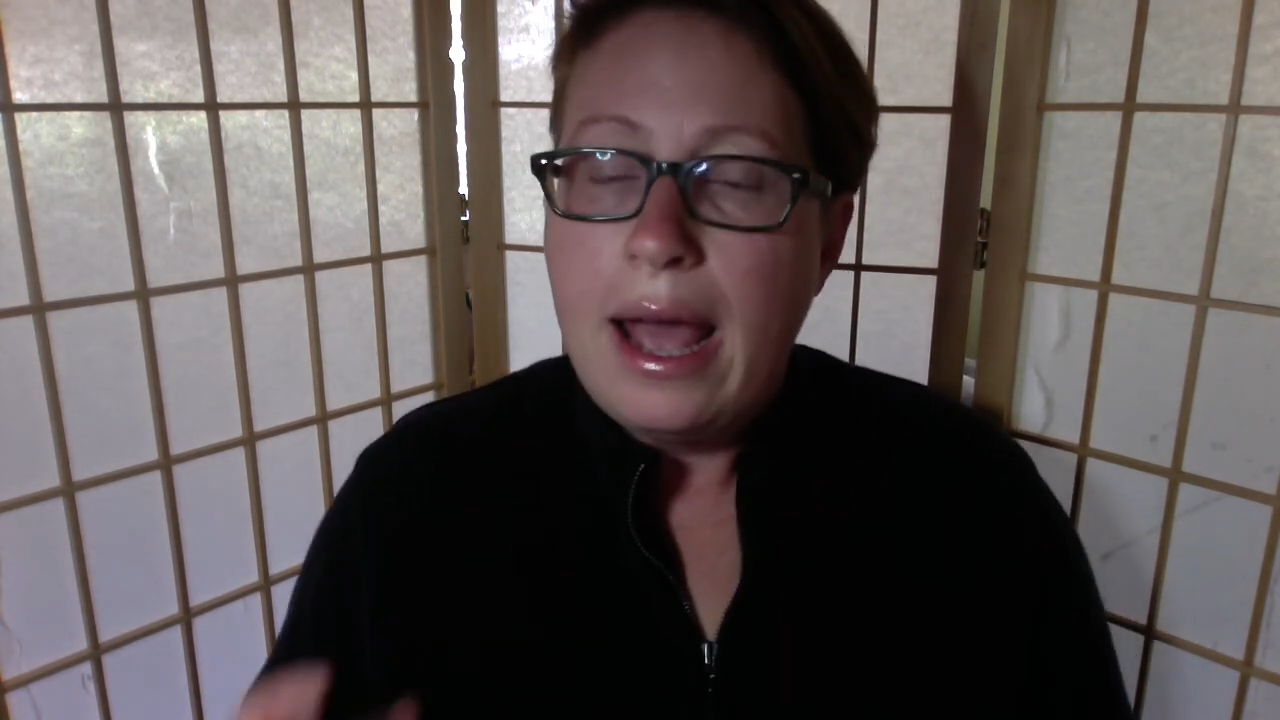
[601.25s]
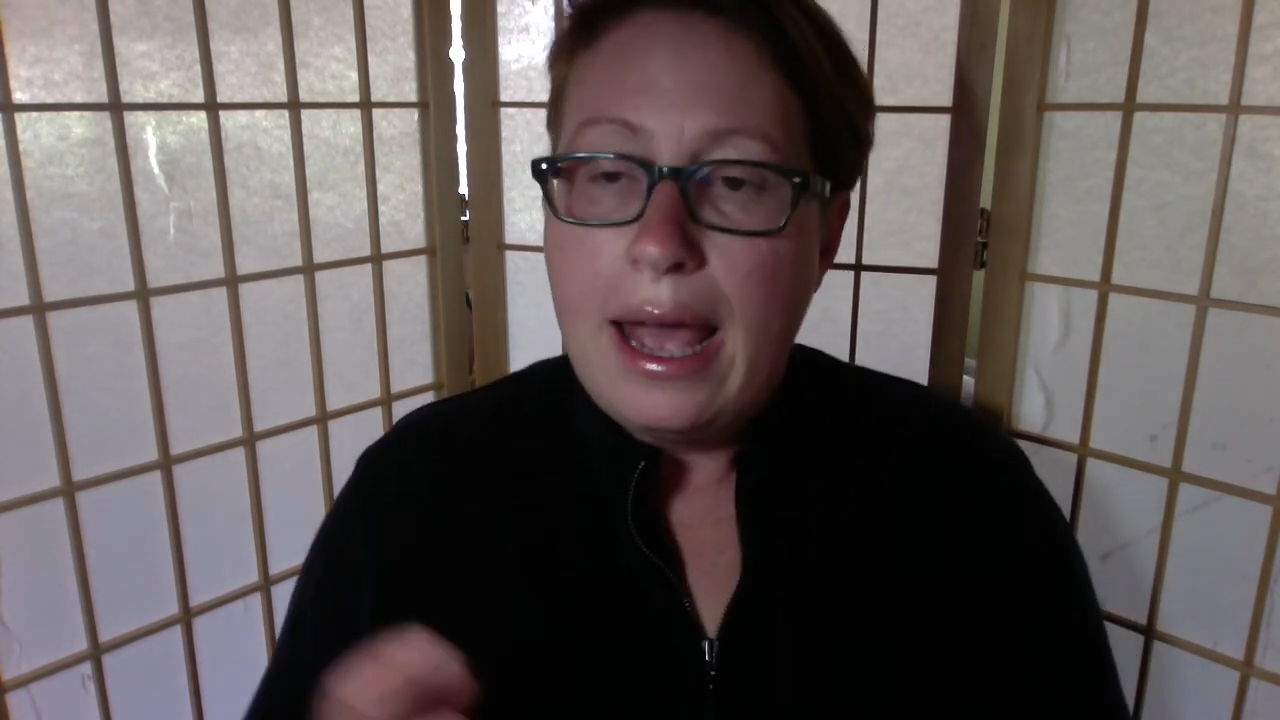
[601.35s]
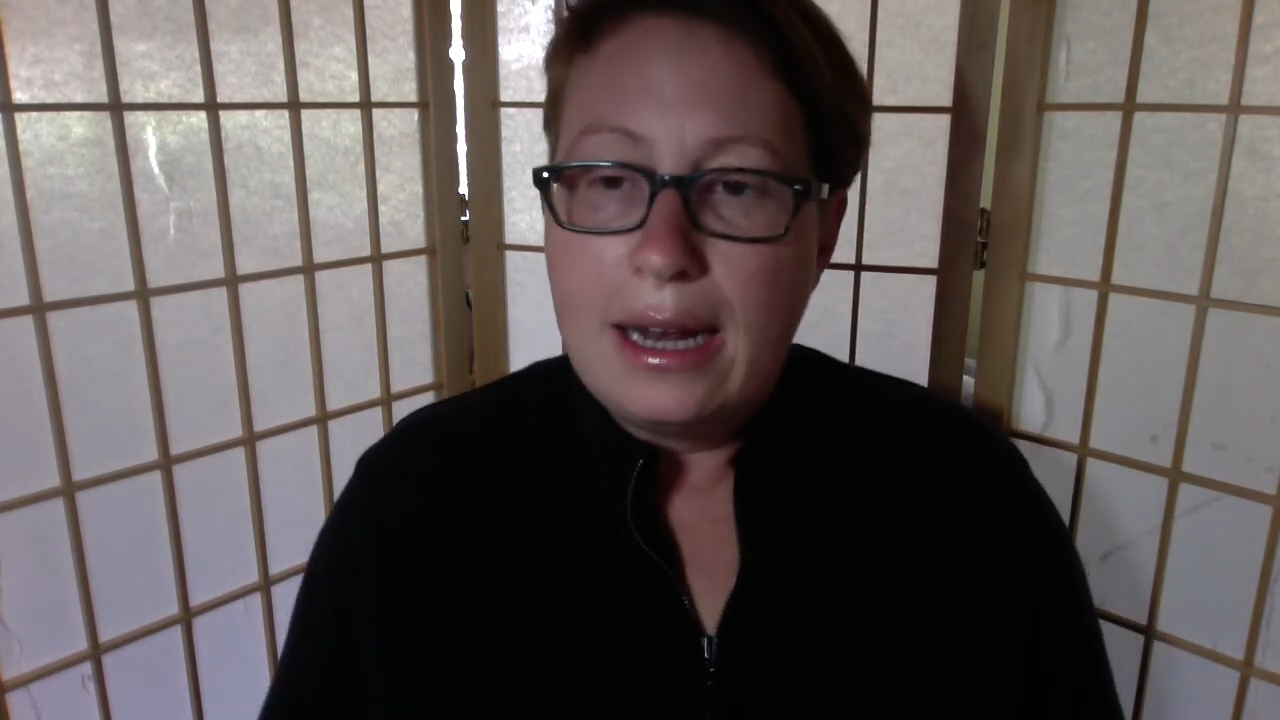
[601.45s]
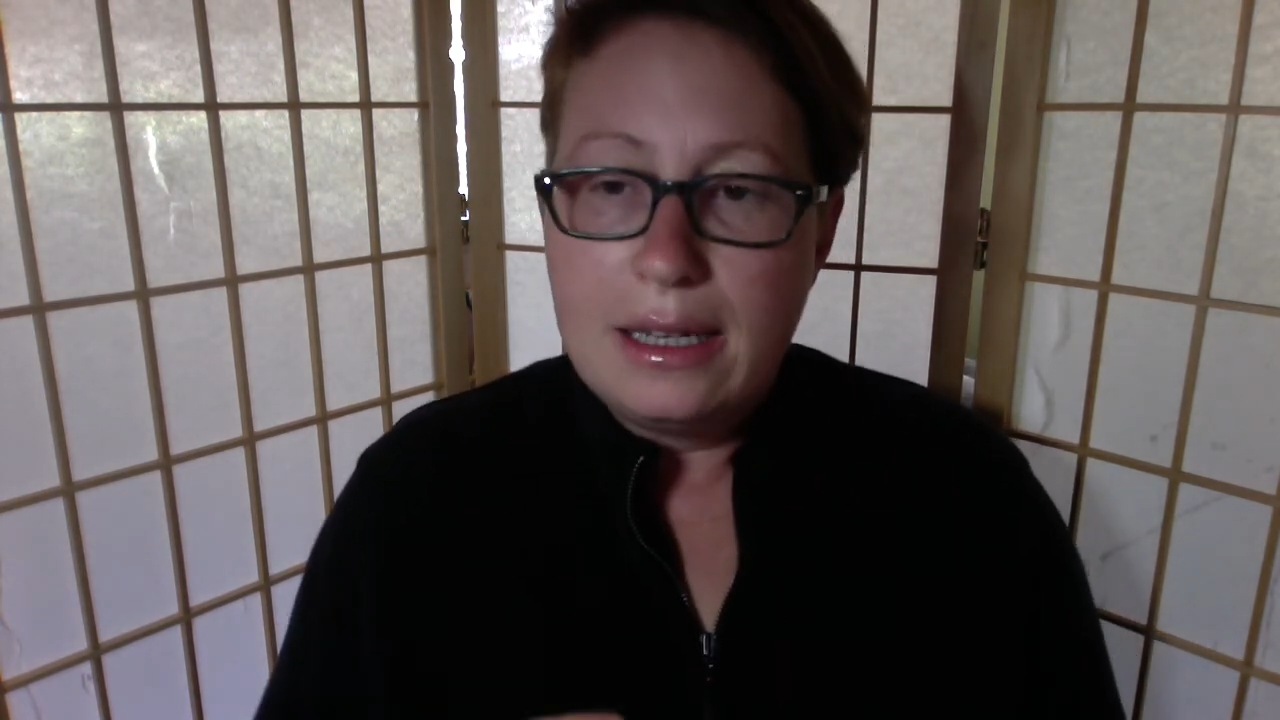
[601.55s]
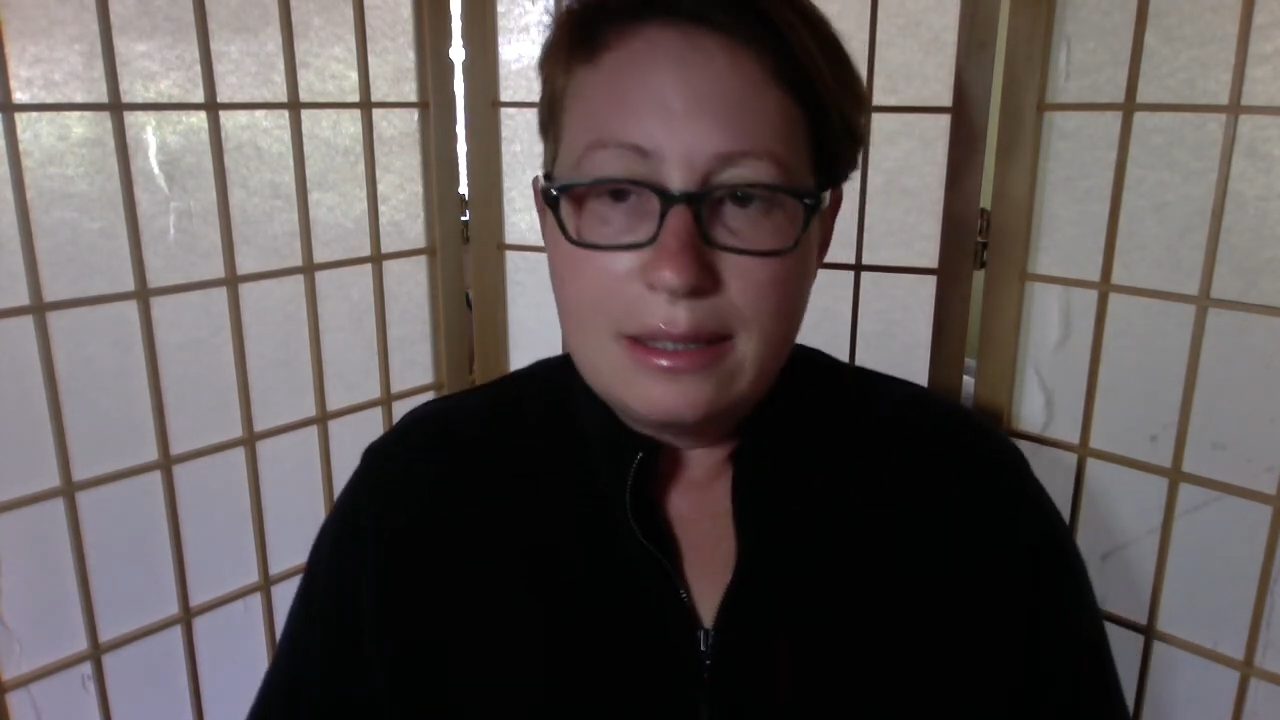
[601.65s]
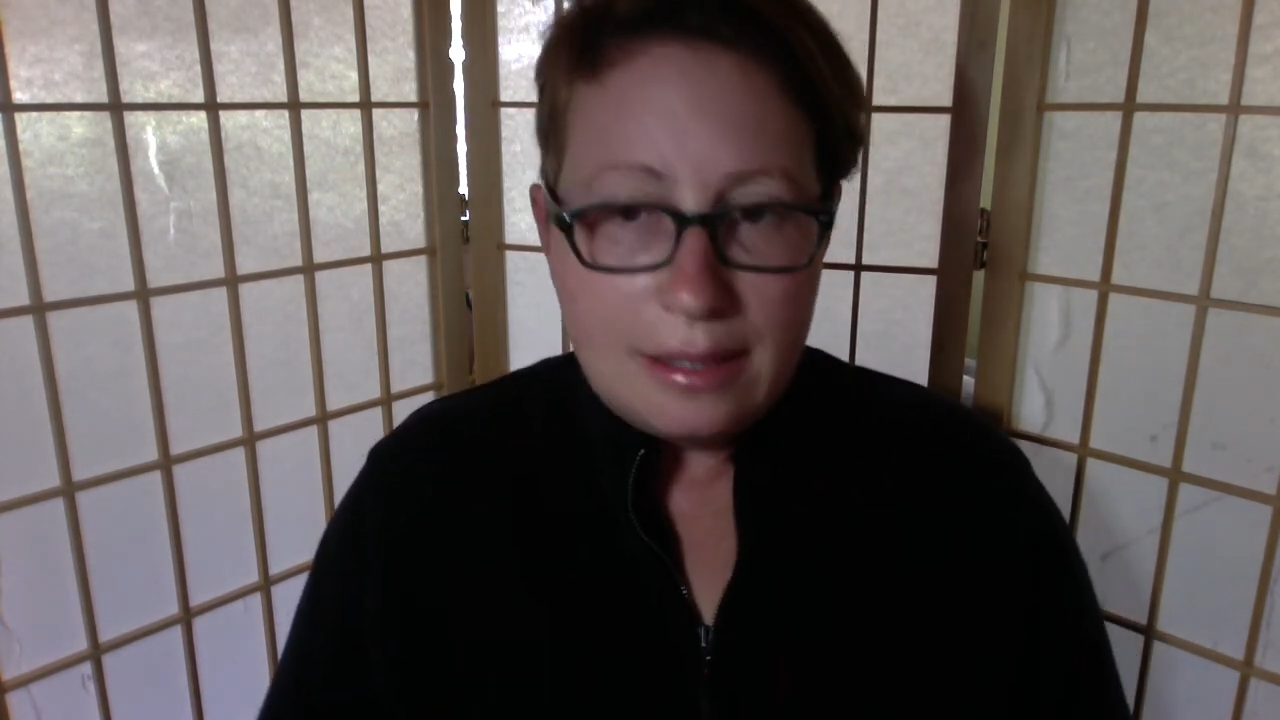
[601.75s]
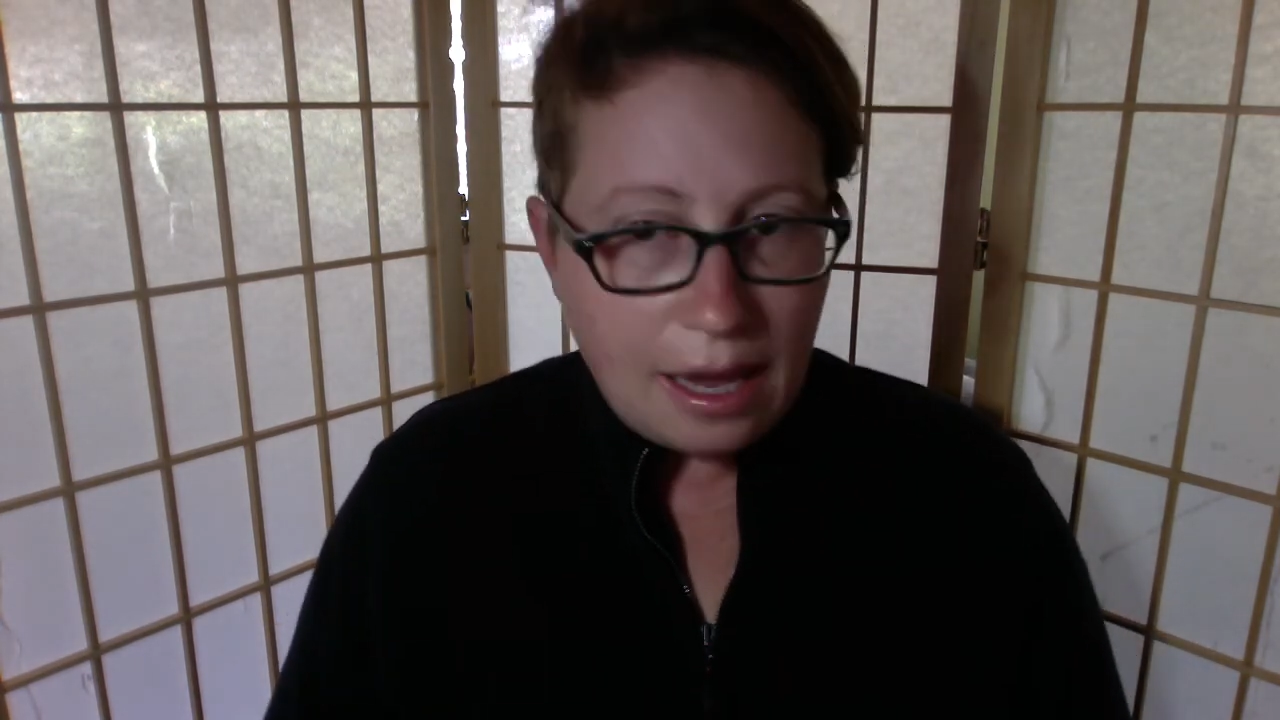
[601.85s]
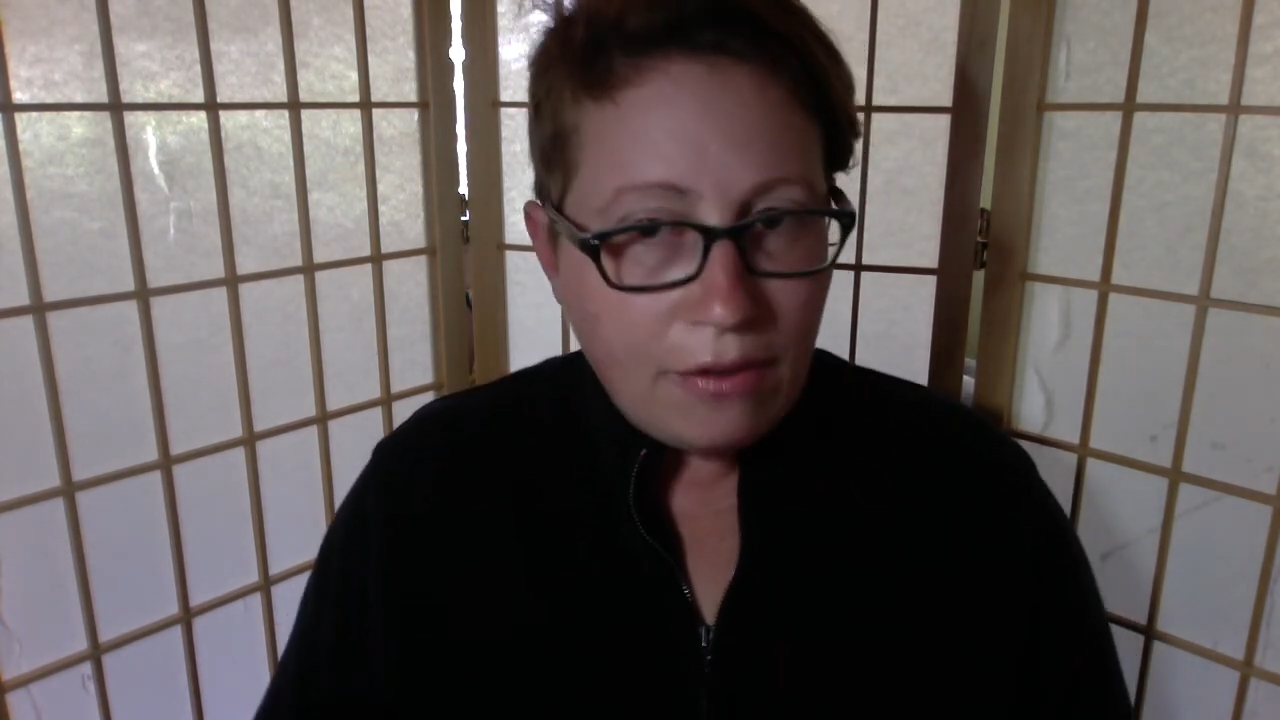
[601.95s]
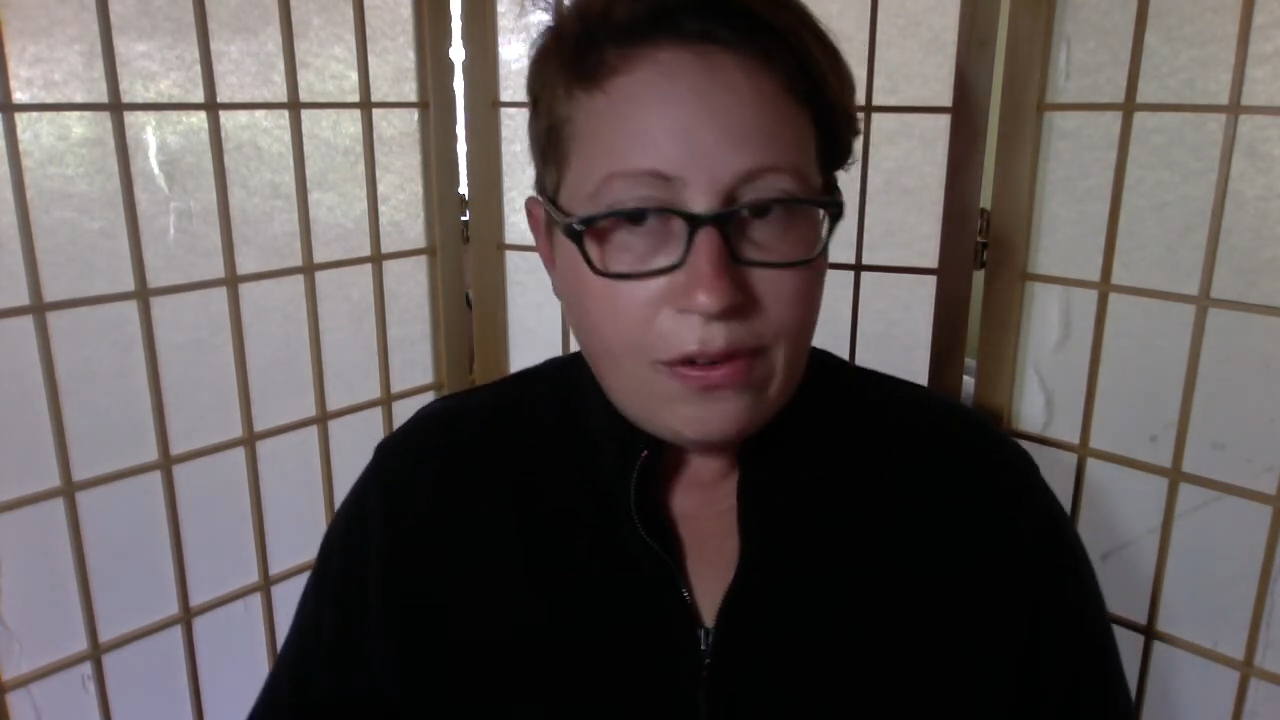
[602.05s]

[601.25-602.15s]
and it's safe